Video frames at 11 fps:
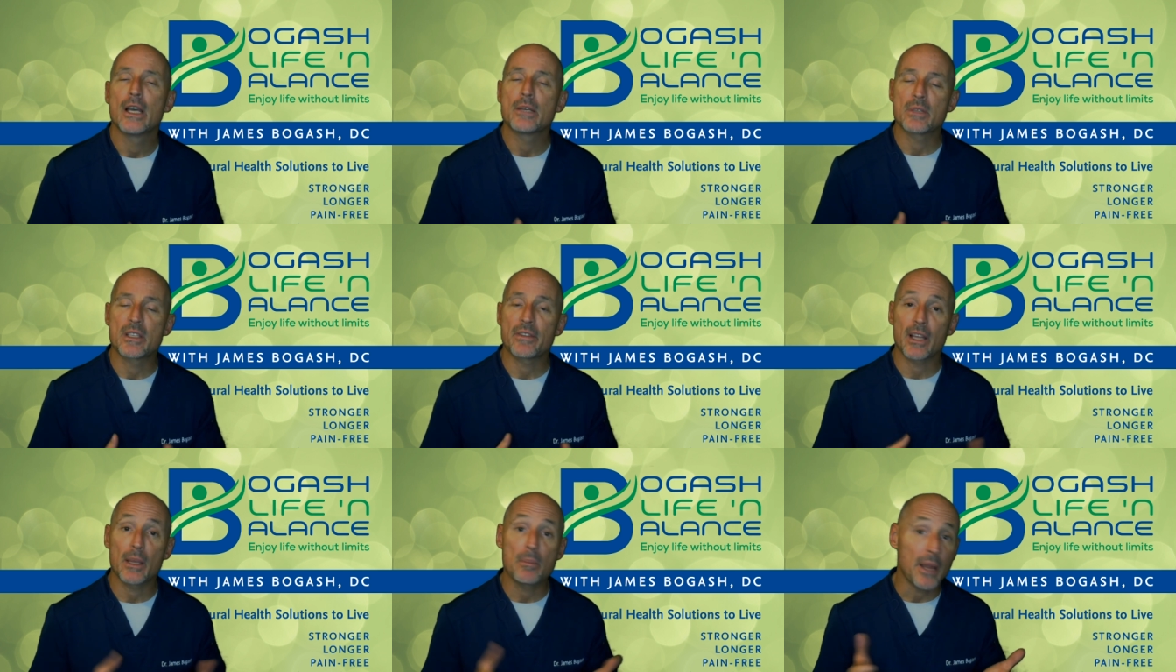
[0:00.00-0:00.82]

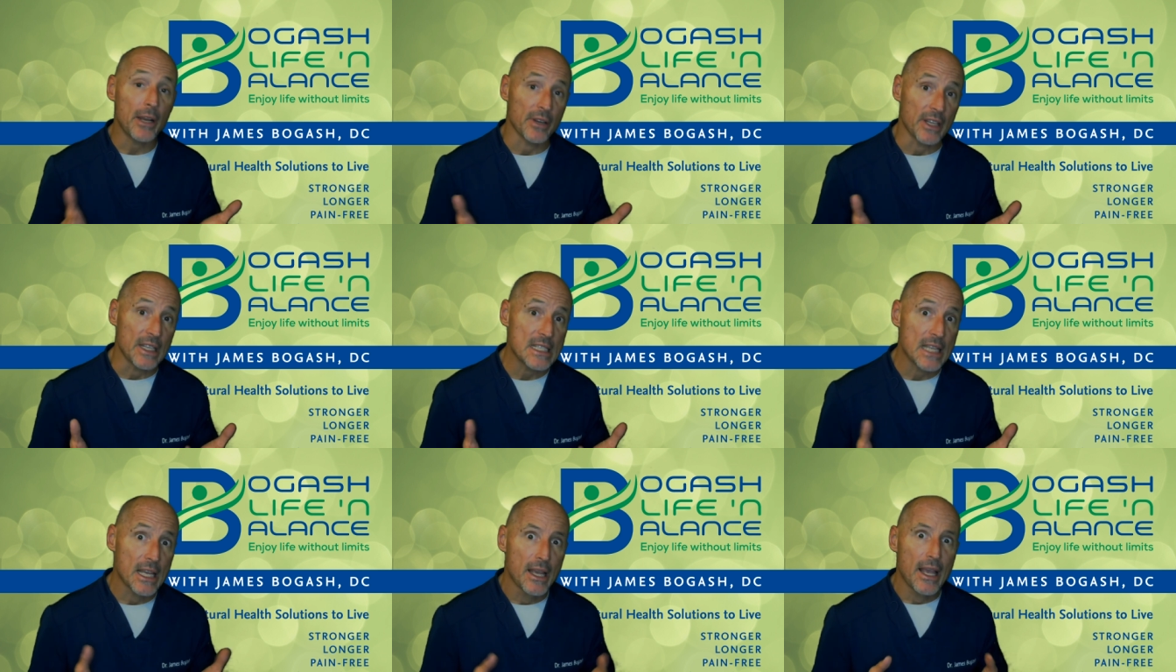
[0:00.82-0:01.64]
specifically
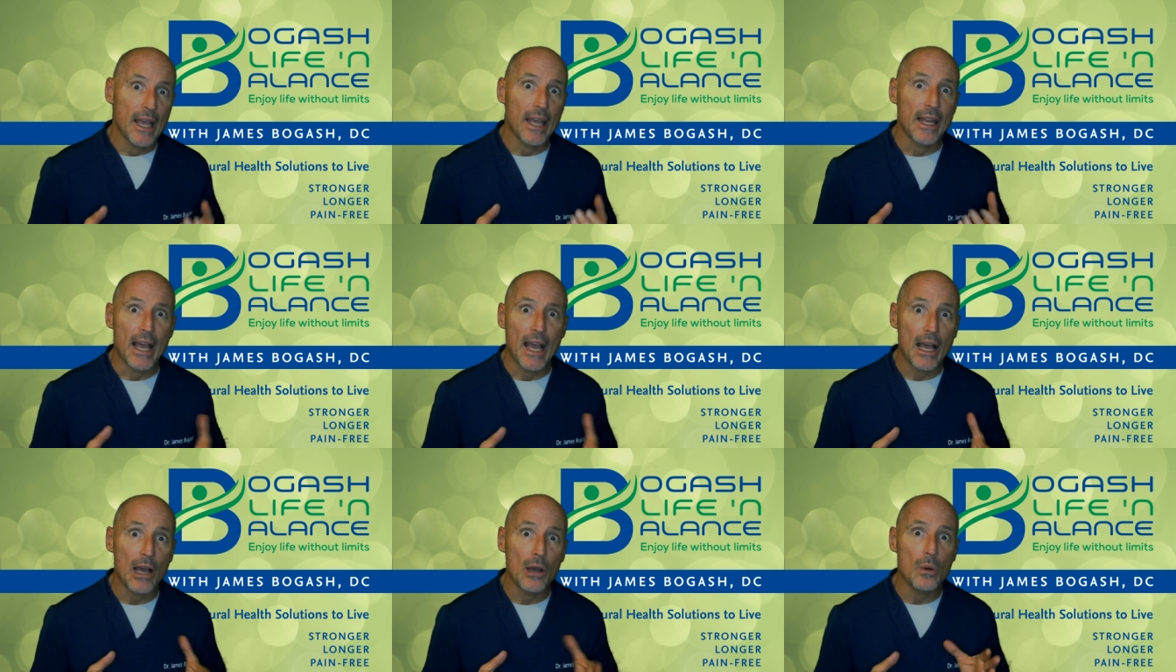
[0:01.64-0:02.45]
berries, and
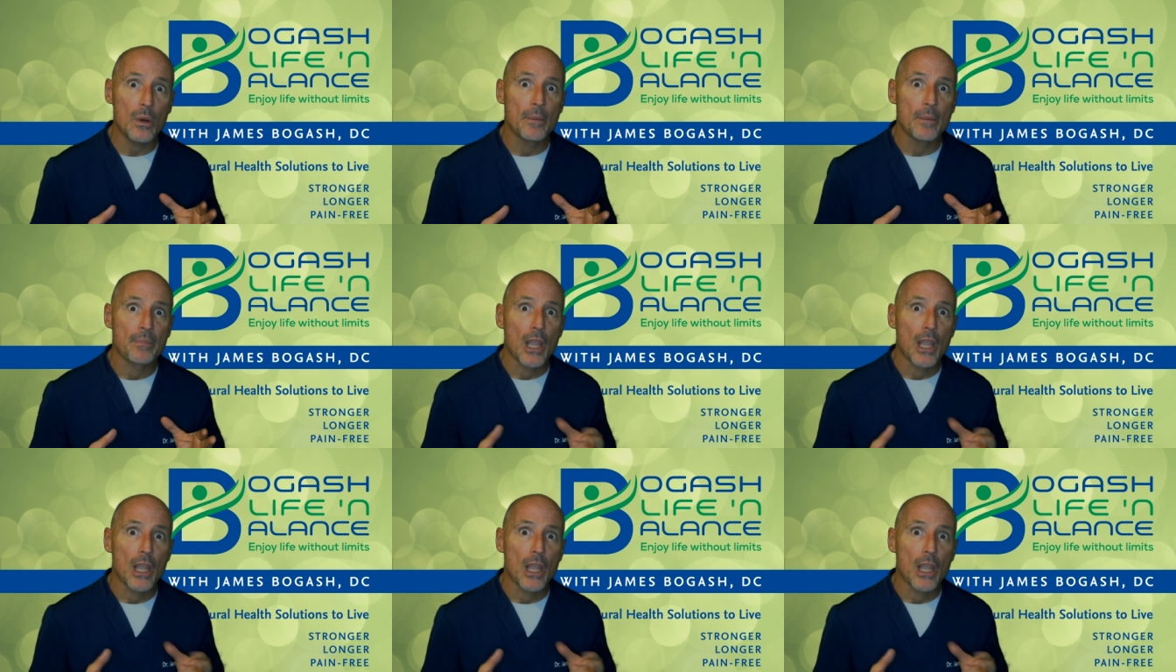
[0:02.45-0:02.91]
how,